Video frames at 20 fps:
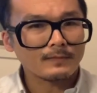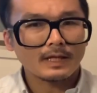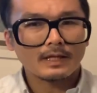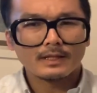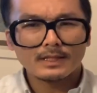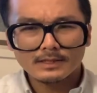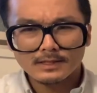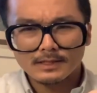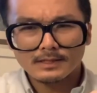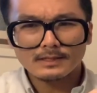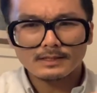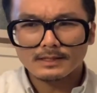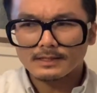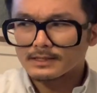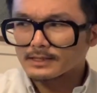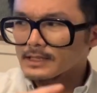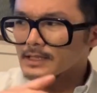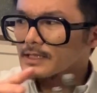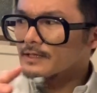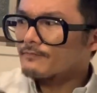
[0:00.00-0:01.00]
This is the
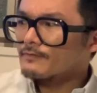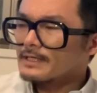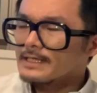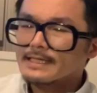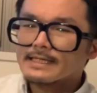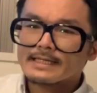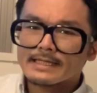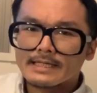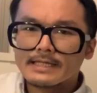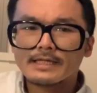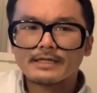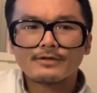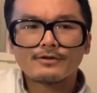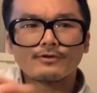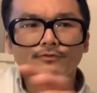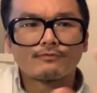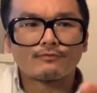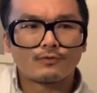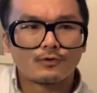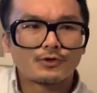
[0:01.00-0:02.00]
DVD
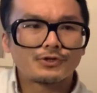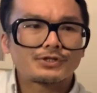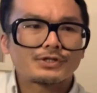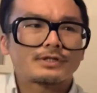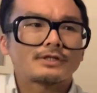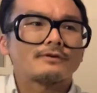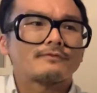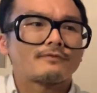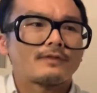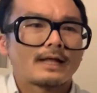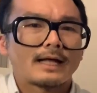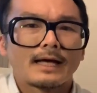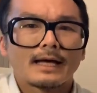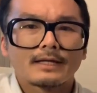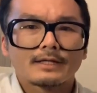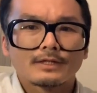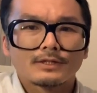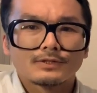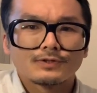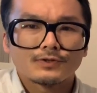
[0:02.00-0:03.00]
version of that,
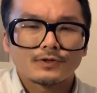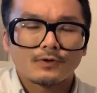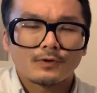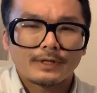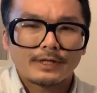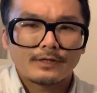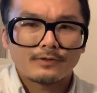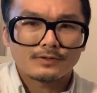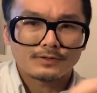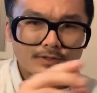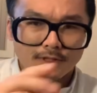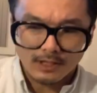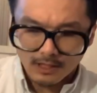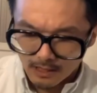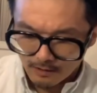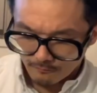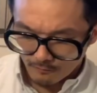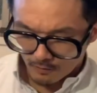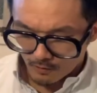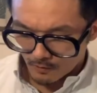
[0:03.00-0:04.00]
so here is the
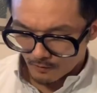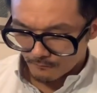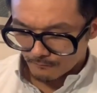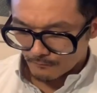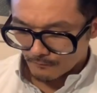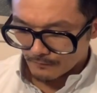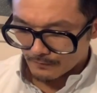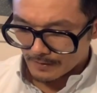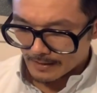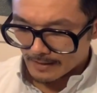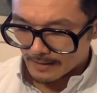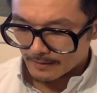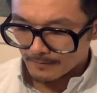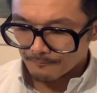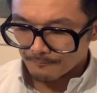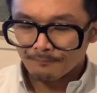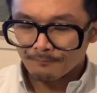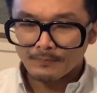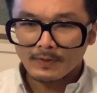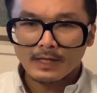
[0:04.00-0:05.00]
cover art for that.
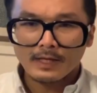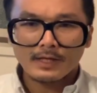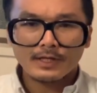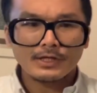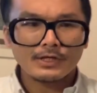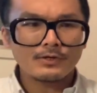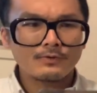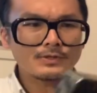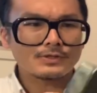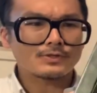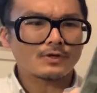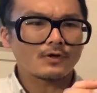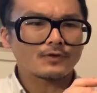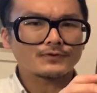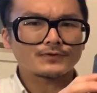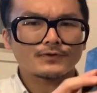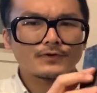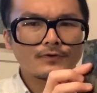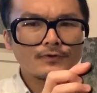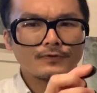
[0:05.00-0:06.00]
Here is
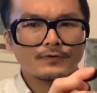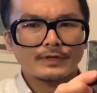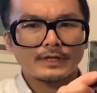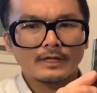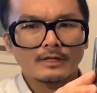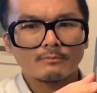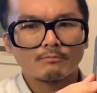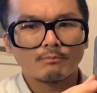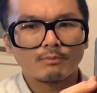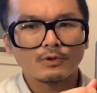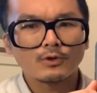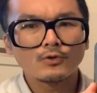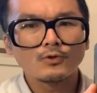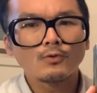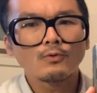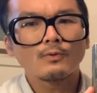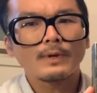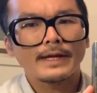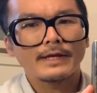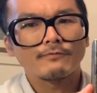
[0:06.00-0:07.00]
also the
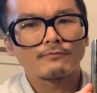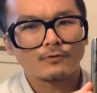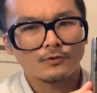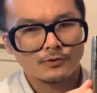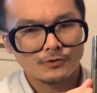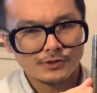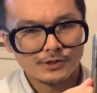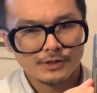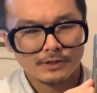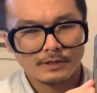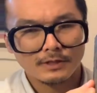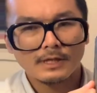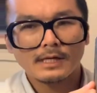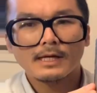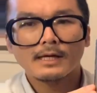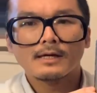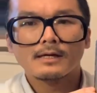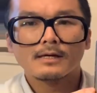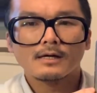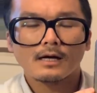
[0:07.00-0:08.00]
Blu-ray version
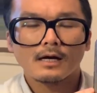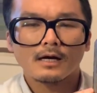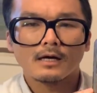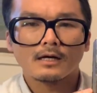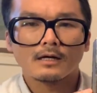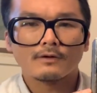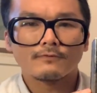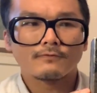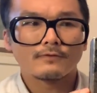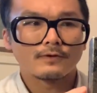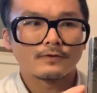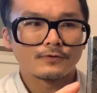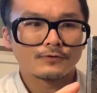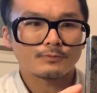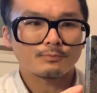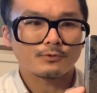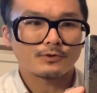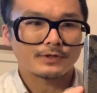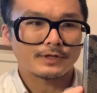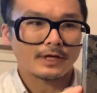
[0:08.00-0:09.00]
of this
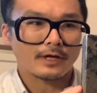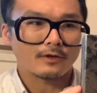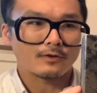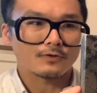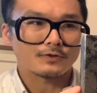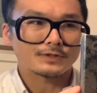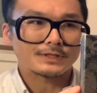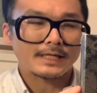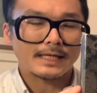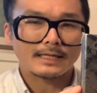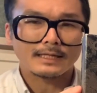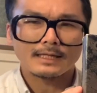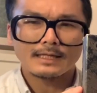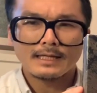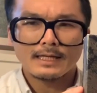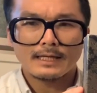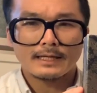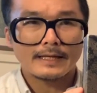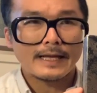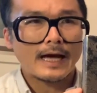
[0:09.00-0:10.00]
particular set.
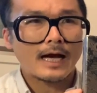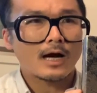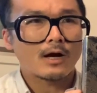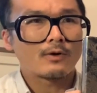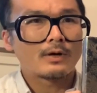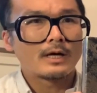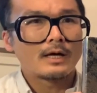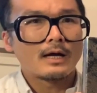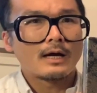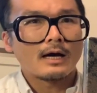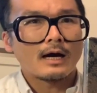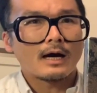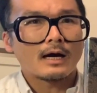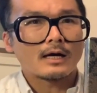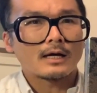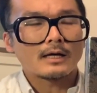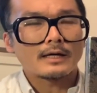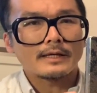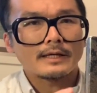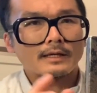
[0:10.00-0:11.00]
Now,
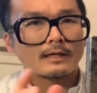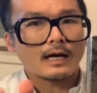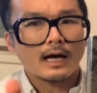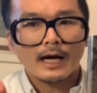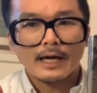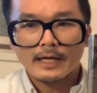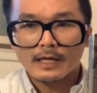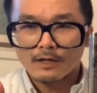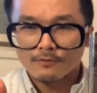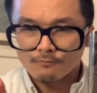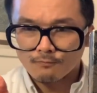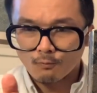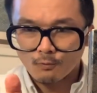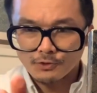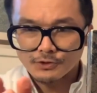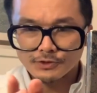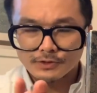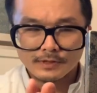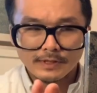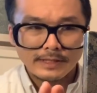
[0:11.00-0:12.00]
I
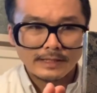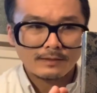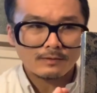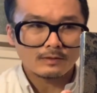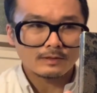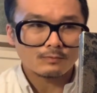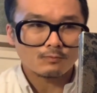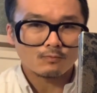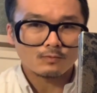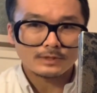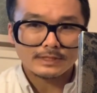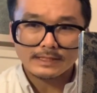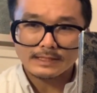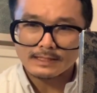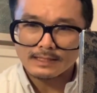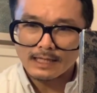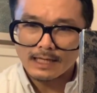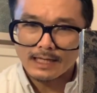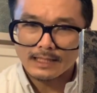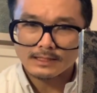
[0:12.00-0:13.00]
unfortunately did
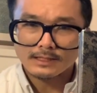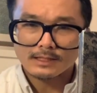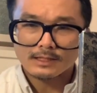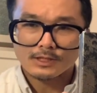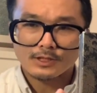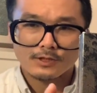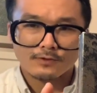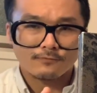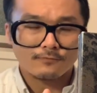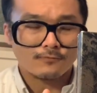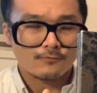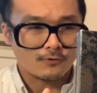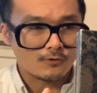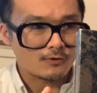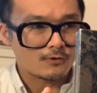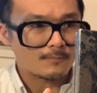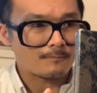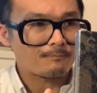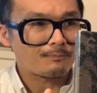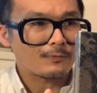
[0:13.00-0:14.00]
not
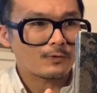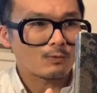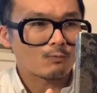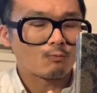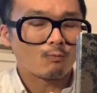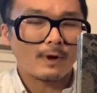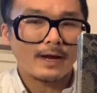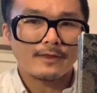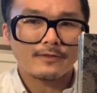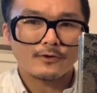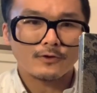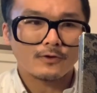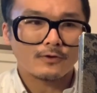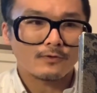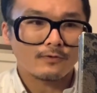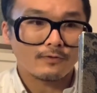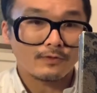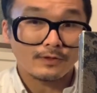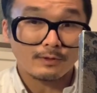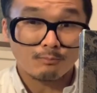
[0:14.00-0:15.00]
confirm whether
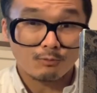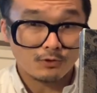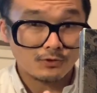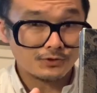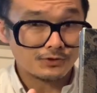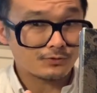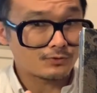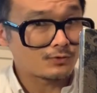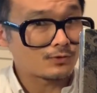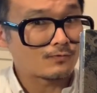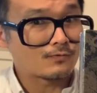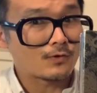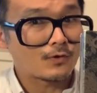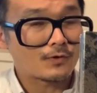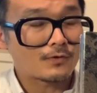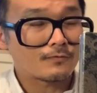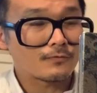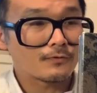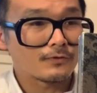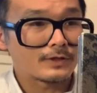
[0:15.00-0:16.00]
the person who
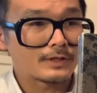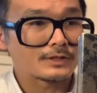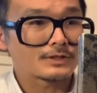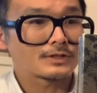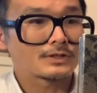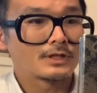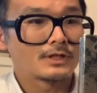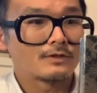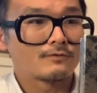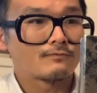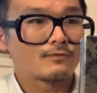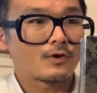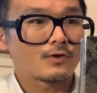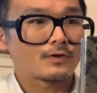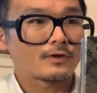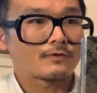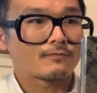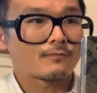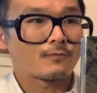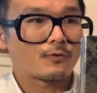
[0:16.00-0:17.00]
voted for this
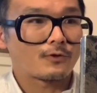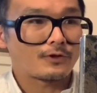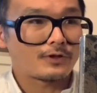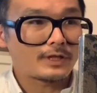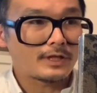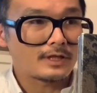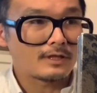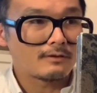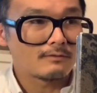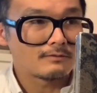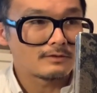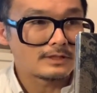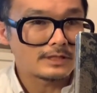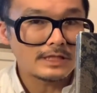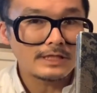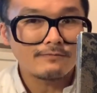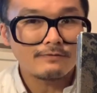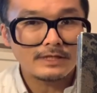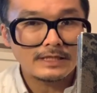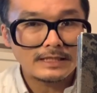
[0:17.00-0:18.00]
voted for the
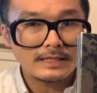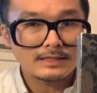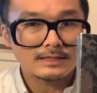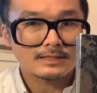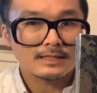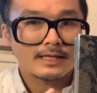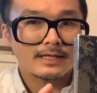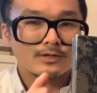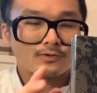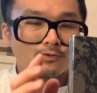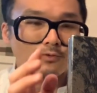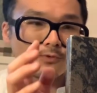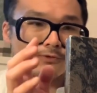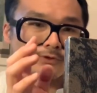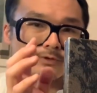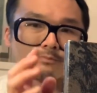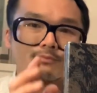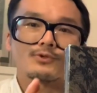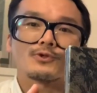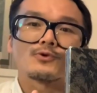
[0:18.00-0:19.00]
DVD set or the
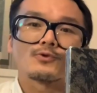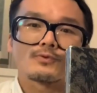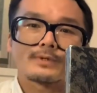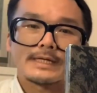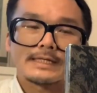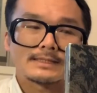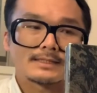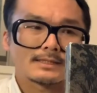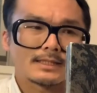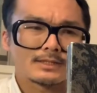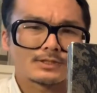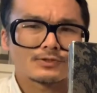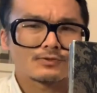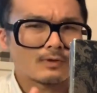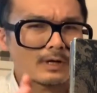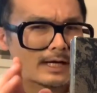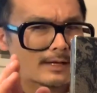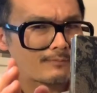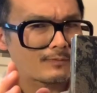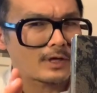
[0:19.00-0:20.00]
Blu-ray set, so
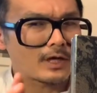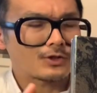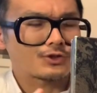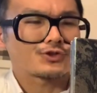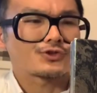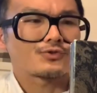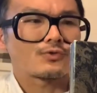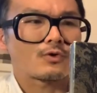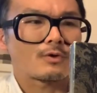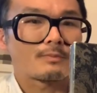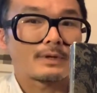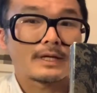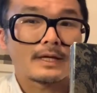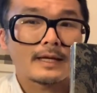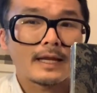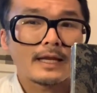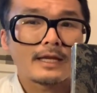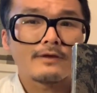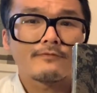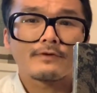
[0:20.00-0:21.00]
I'm not sure. But in
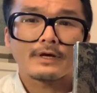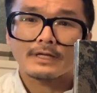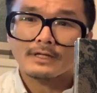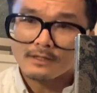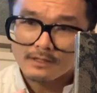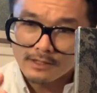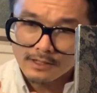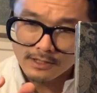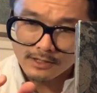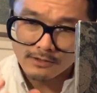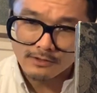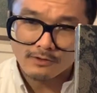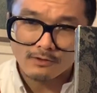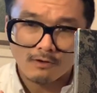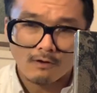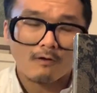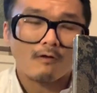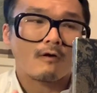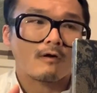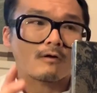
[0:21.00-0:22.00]
any event, here
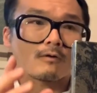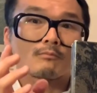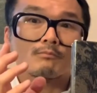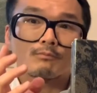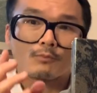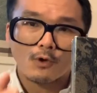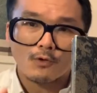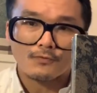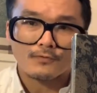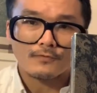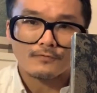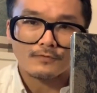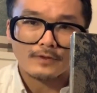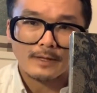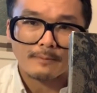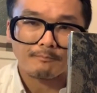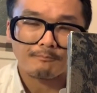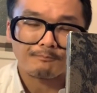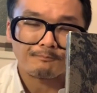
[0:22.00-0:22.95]
are both of them.